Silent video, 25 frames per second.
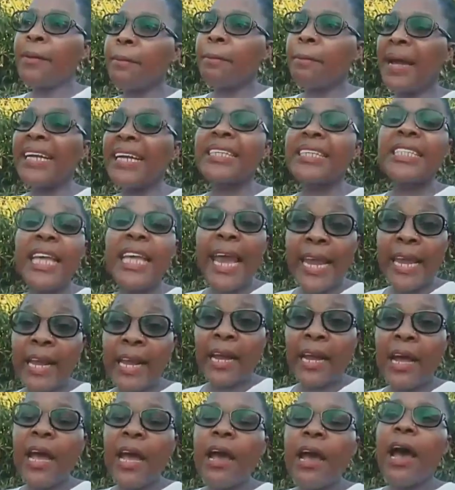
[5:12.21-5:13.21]
my take
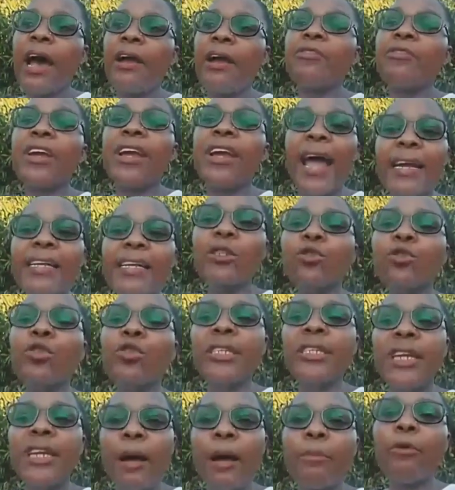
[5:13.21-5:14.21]
uh, regarding to
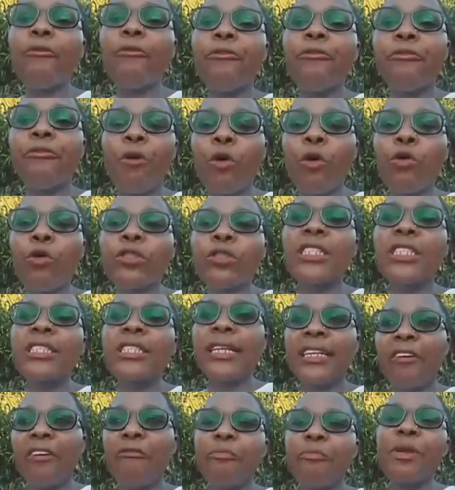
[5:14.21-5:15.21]
the number of votes that
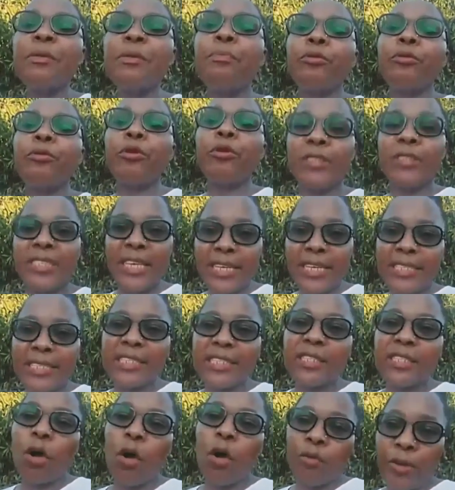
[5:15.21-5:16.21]
have been processed
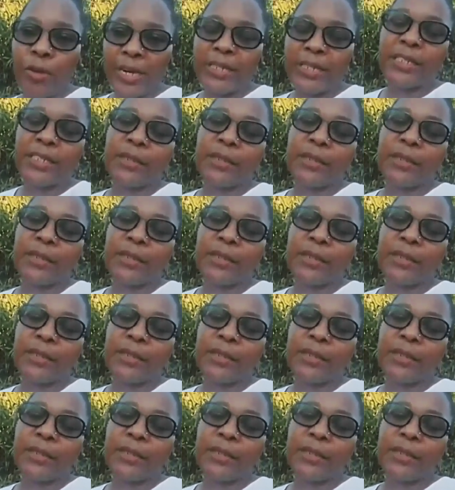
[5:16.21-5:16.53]
already.